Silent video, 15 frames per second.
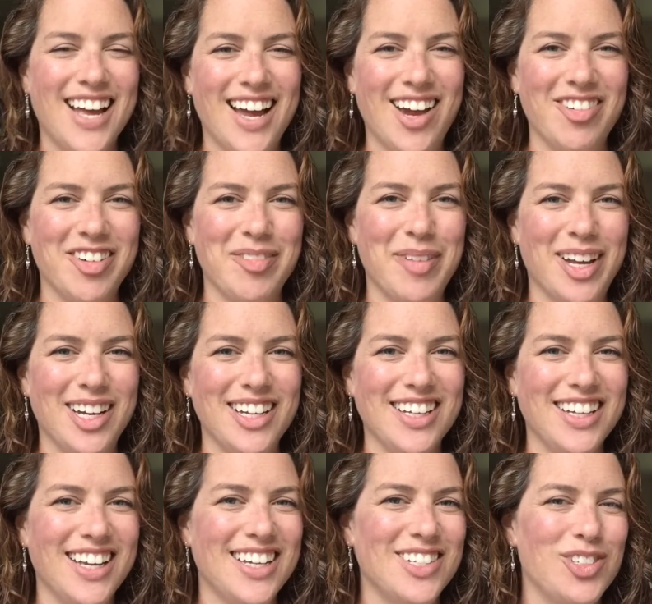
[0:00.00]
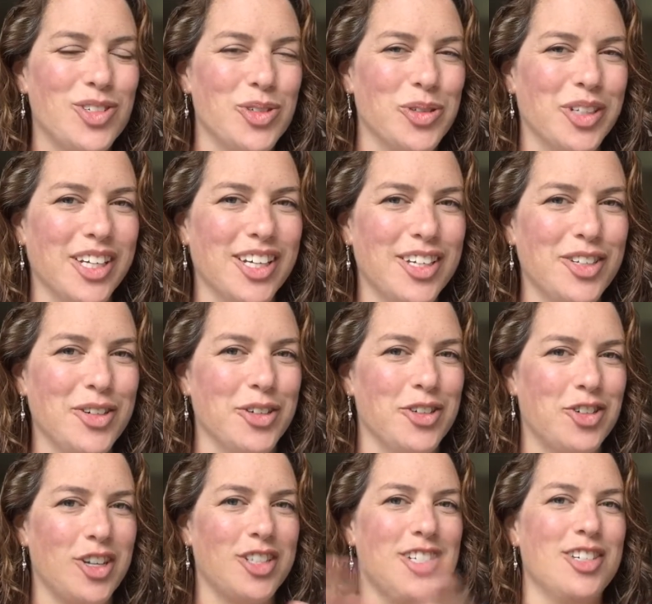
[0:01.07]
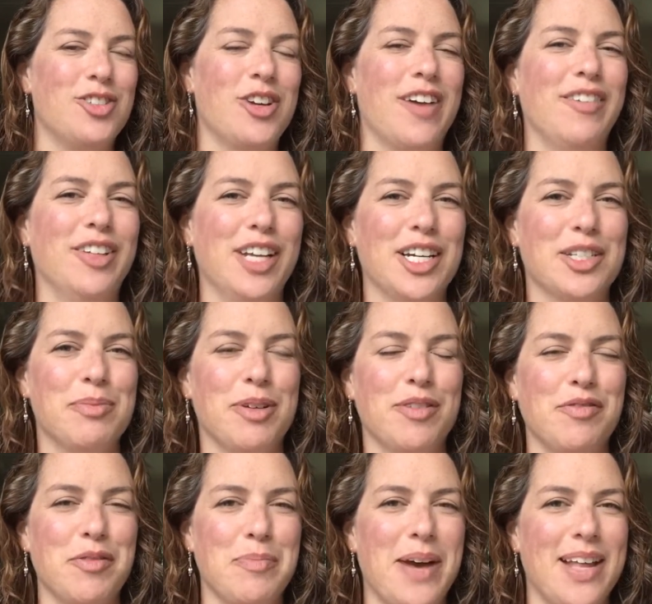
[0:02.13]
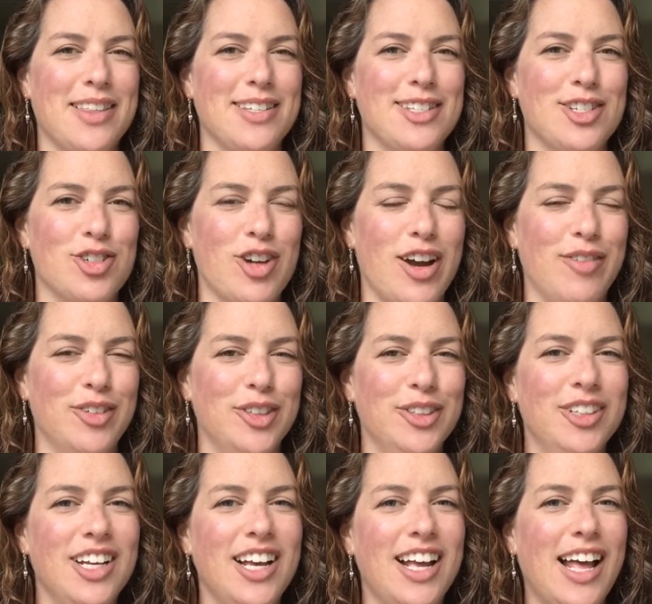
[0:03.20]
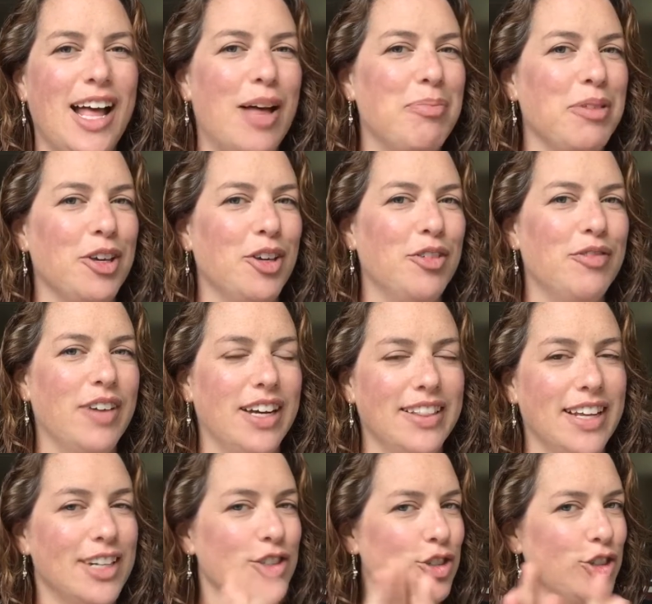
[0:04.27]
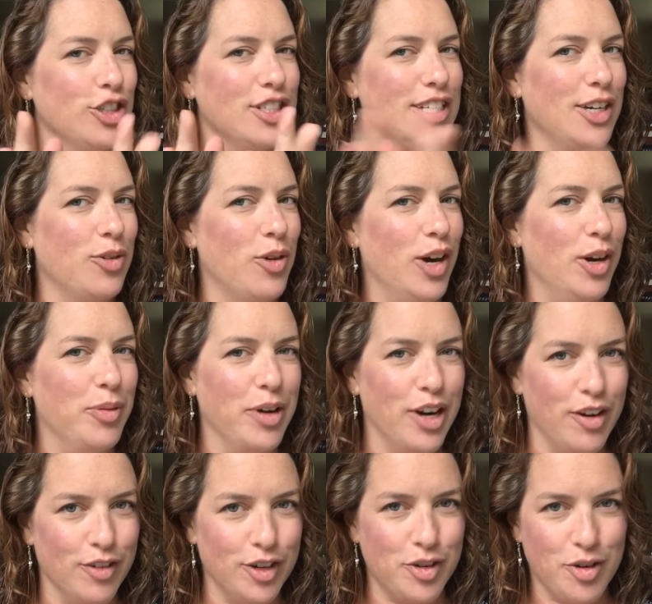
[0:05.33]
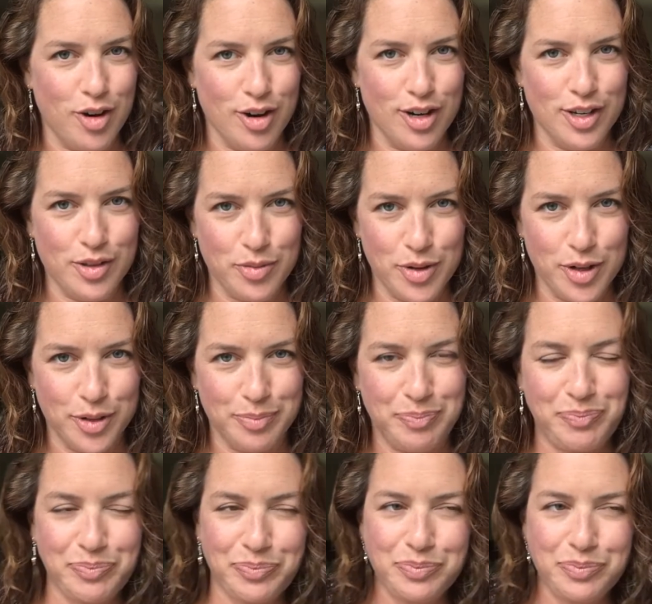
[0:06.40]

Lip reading: Hi everybody, it's Julia, your trusted travel expert from Matheson Travel, helping you find that je ne sais quoi wherever you are in the world.